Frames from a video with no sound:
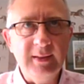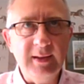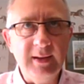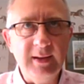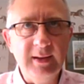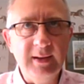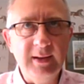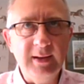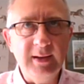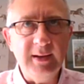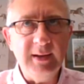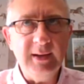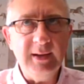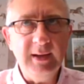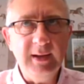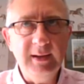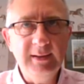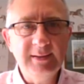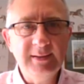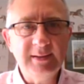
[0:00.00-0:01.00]
then
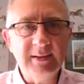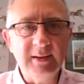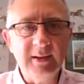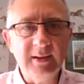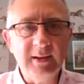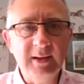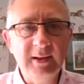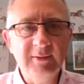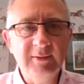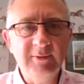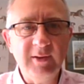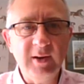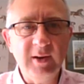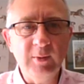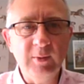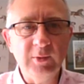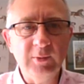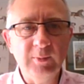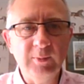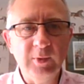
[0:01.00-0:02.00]
he's
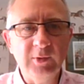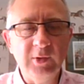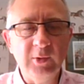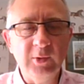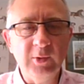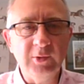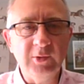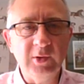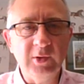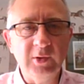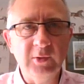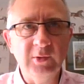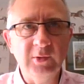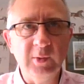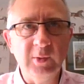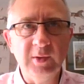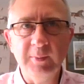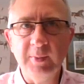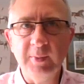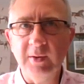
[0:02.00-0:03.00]
very much a horse to
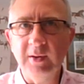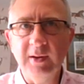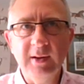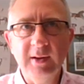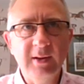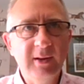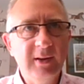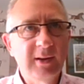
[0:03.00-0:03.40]
conjure with. But